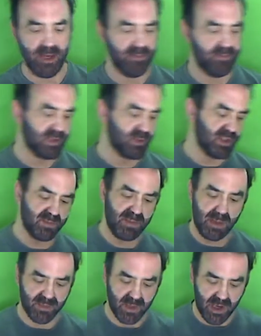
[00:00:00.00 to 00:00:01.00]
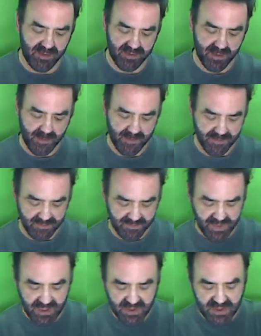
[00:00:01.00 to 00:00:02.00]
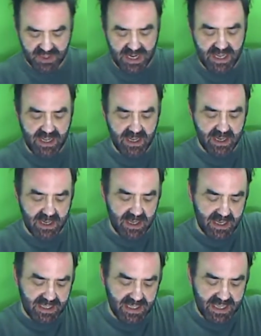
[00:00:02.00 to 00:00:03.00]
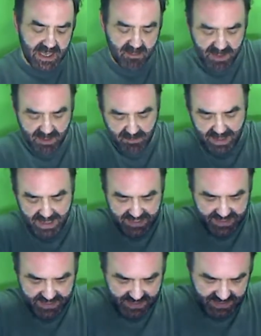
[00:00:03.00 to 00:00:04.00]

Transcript: This one just popped off. So it's not getting. It didn't get a big bite.